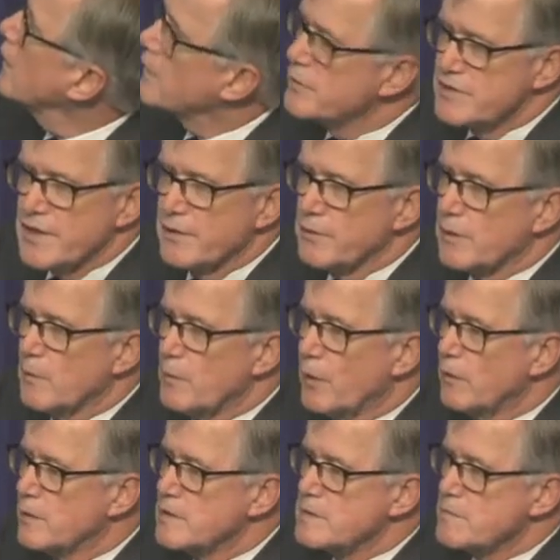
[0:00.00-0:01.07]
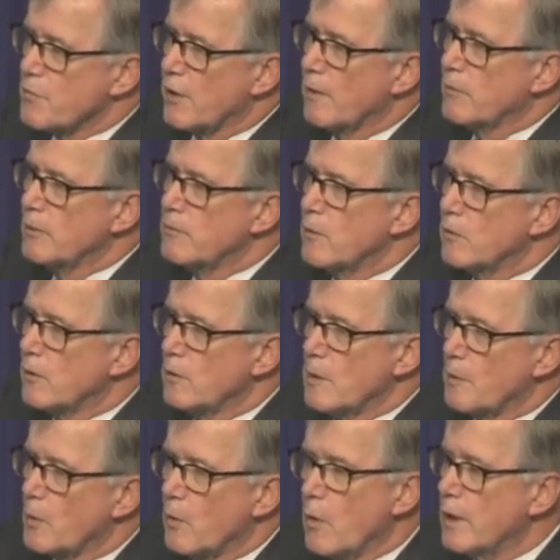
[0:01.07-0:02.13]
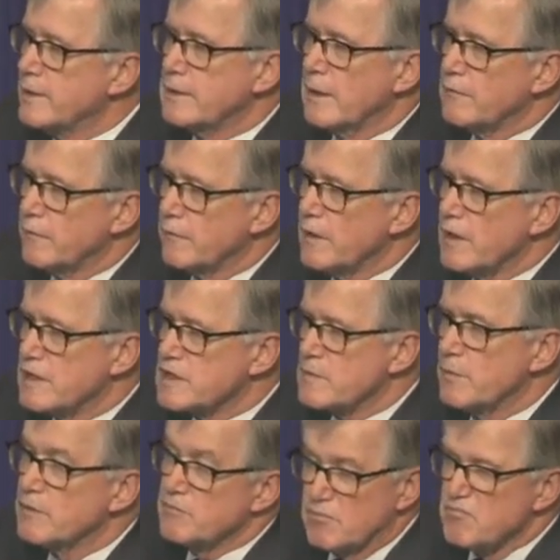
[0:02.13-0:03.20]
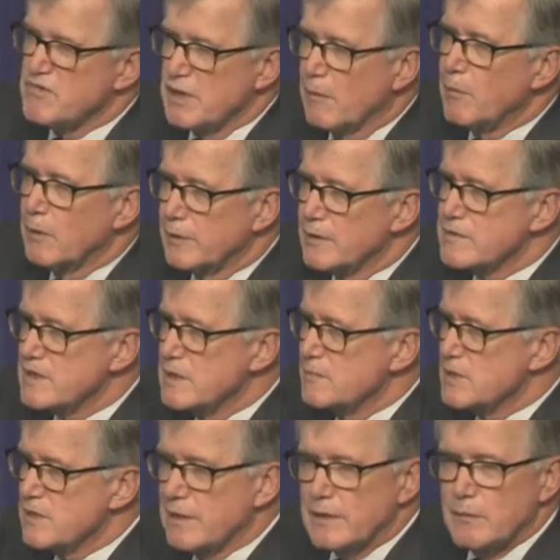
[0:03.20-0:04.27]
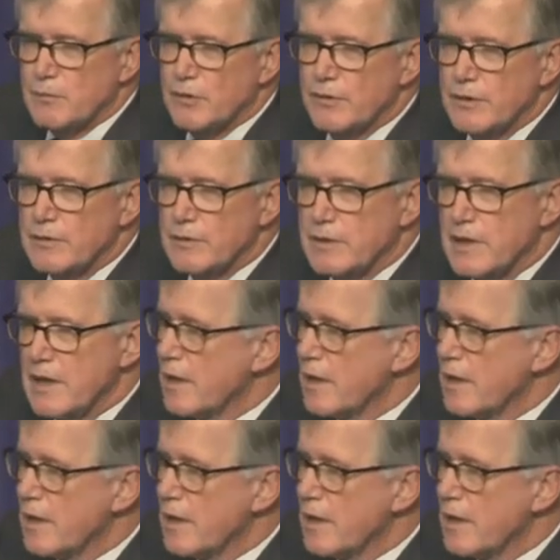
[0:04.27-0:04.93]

These other components probably won't go up quite that fast, but doubling seems like a pretty good